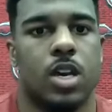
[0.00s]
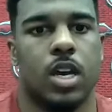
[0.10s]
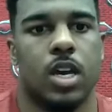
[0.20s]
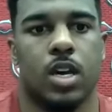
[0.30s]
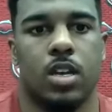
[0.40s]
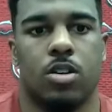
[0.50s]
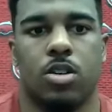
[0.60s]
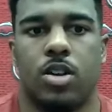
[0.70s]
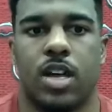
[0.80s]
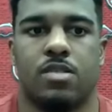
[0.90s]
And, you
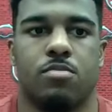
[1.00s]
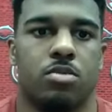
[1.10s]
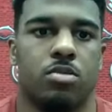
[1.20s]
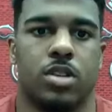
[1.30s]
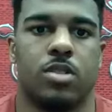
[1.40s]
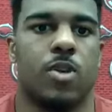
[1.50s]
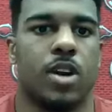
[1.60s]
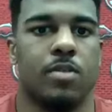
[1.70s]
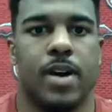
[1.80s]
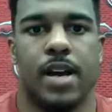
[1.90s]
know, they have some
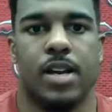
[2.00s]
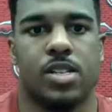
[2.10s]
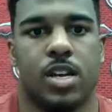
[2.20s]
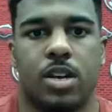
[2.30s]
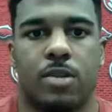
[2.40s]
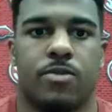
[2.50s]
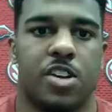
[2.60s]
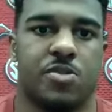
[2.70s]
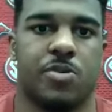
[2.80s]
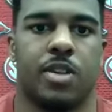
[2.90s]
running backs. I know they have a
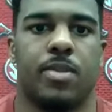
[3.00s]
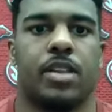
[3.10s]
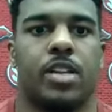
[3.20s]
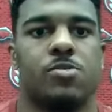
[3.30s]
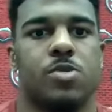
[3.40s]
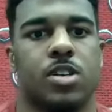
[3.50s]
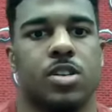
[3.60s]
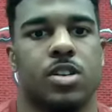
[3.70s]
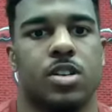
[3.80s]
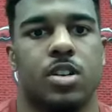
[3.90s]
freshman running back that's really
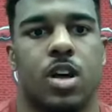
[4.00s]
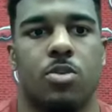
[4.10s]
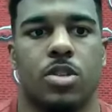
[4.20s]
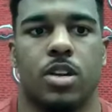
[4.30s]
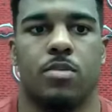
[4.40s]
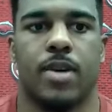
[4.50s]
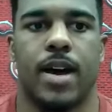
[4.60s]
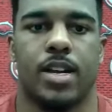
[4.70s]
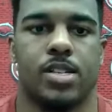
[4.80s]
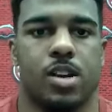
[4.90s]
good along with other
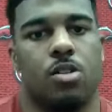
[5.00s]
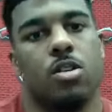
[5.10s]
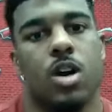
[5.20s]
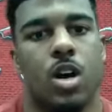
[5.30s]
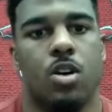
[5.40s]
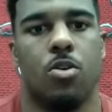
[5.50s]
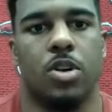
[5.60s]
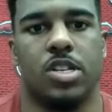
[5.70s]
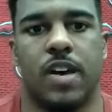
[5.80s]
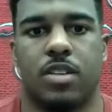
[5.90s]
backs. So we
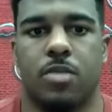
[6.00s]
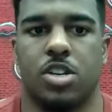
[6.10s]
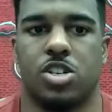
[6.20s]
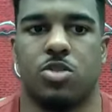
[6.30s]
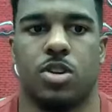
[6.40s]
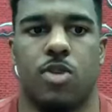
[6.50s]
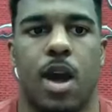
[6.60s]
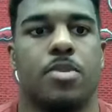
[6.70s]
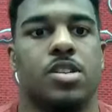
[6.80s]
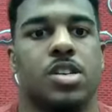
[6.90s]
just have to make sure we're in the
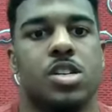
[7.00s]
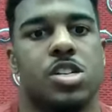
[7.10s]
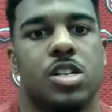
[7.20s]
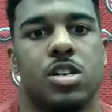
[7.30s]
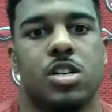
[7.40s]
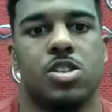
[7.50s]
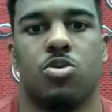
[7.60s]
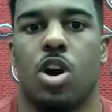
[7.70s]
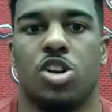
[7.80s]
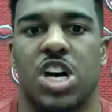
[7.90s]
right position and just
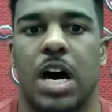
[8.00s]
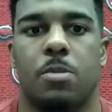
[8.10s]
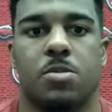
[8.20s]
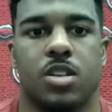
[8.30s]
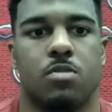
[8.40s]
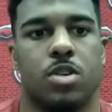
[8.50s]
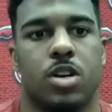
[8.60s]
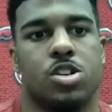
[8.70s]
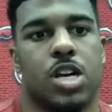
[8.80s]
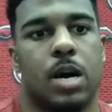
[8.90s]
do our jobs, nothing but
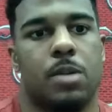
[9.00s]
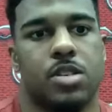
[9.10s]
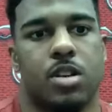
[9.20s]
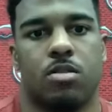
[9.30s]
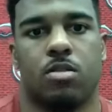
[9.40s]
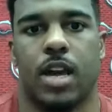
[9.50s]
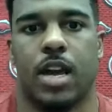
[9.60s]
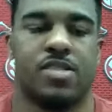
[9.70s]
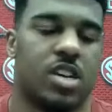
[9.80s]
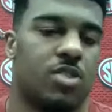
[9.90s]
our jobs, you know. Like
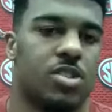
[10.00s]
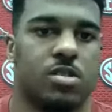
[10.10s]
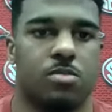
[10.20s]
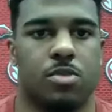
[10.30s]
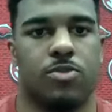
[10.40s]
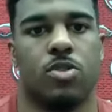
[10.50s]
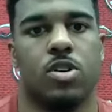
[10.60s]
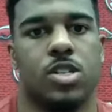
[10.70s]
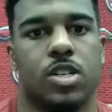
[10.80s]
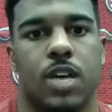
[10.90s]
I said, I was before,
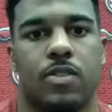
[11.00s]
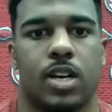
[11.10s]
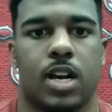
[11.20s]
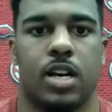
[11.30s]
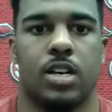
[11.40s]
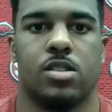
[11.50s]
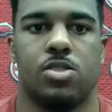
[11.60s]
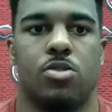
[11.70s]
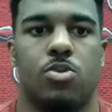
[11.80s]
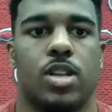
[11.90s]
it was 11 guys
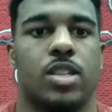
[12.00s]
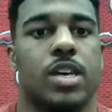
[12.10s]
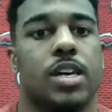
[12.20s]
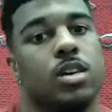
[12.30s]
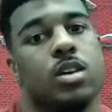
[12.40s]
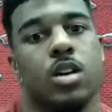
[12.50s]
doing one thing.